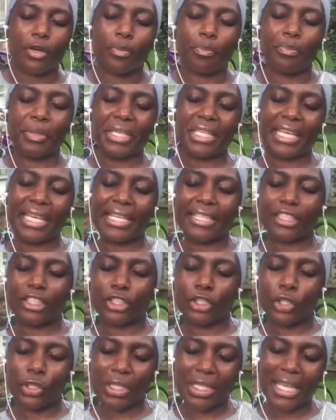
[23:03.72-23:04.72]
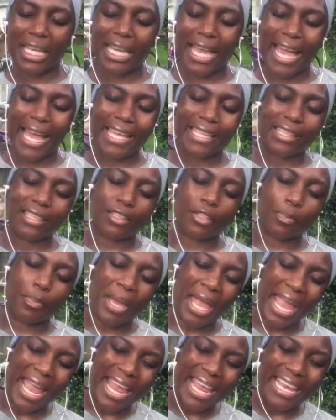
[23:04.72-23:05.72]
begin looking at the
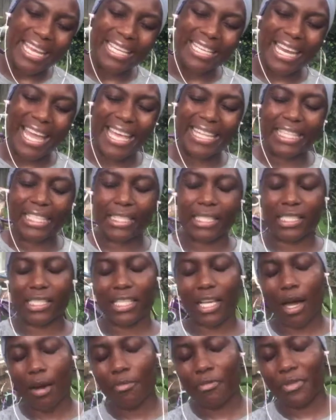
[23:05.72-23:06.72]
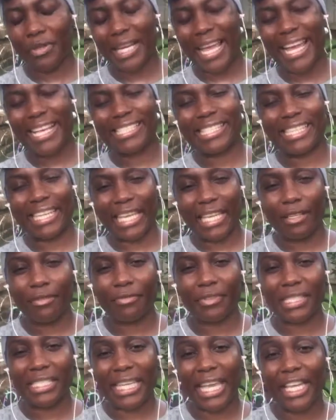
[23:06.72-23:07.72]
pain and the discomfort as an
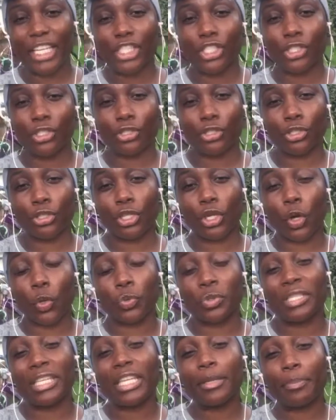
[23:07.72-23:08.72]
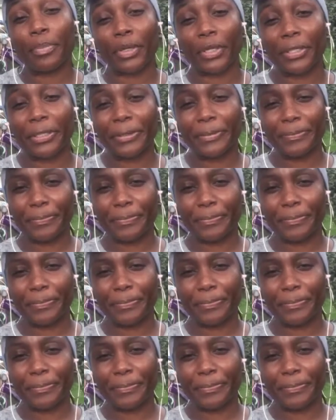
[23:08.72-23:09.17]
invitation to go deeper.